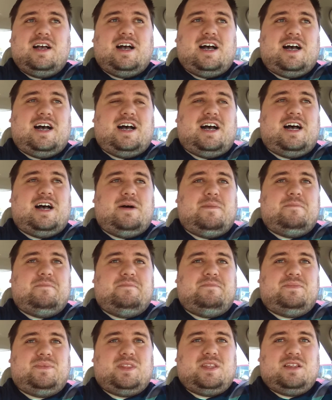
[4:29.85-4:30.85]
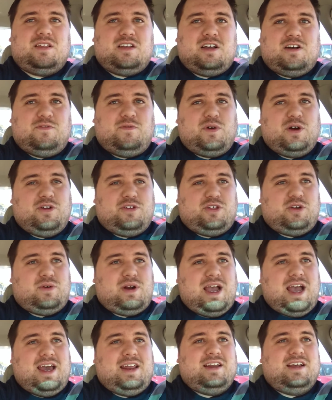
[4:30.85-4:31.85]
of where they're
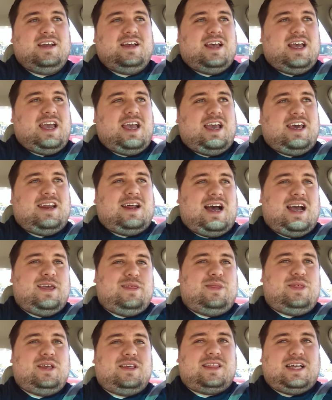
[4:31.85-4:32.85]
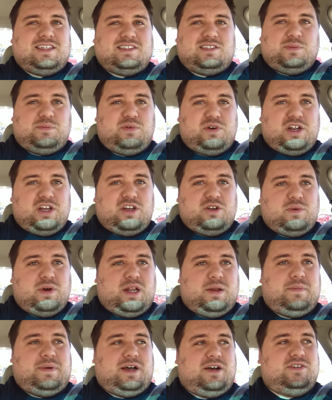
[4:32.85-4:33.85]
at. And I think that's a pretty good
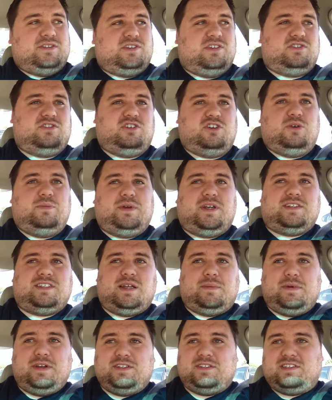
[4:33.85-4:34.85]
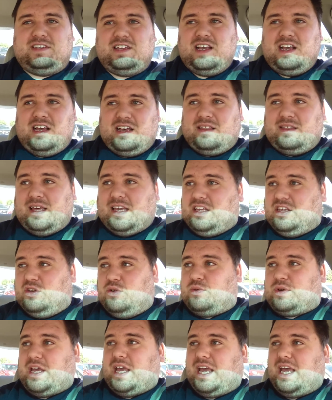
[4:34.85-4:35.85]
way to balance it too, because that means that
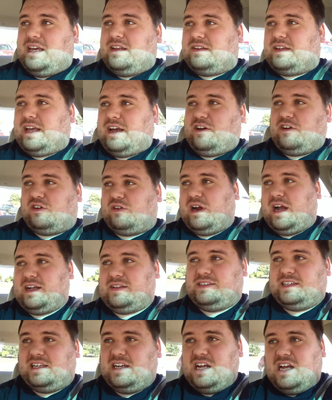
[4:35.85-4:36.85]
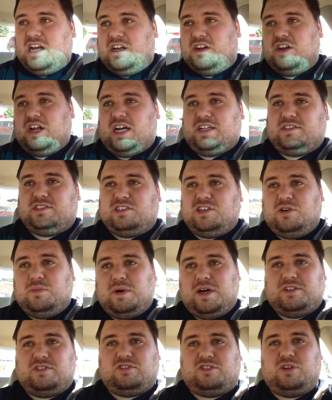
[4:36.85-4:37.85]
you can counteract it, not so
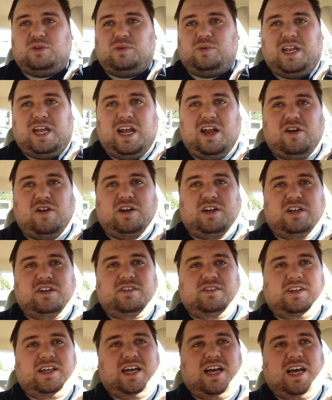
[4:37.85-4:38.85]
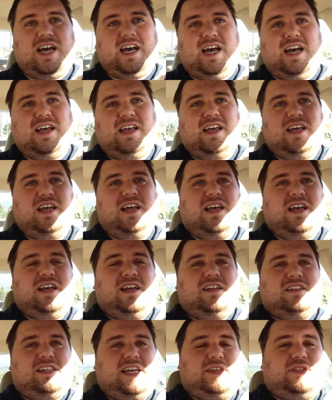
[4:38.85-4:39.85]
much through inherent
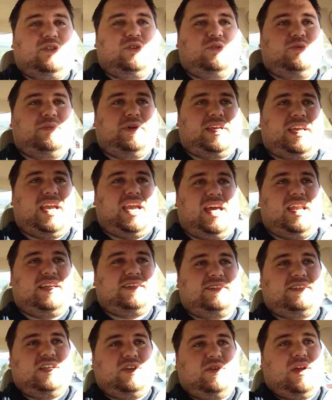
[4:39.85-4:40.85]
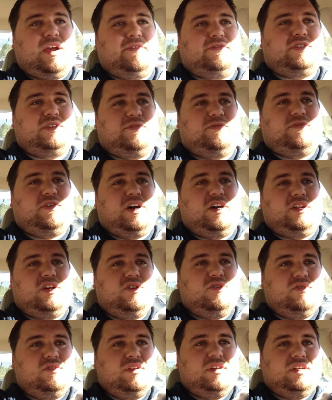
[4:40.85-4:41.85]
through mechanics that you have to
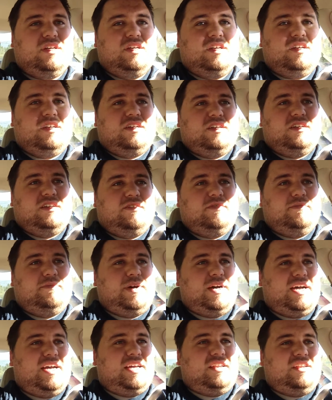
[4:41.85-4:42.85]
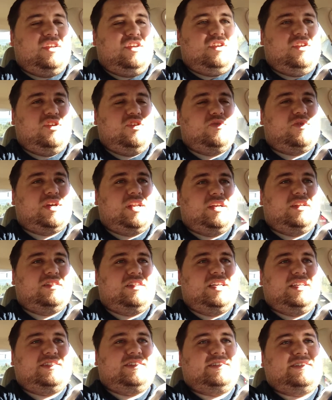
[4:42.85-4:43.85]
follow, but you can at
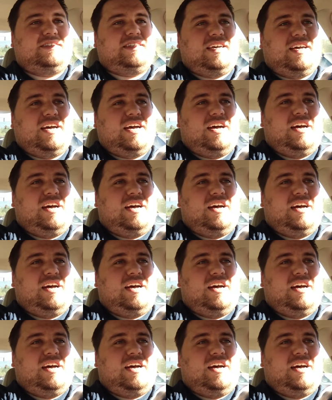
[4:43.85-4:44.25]
least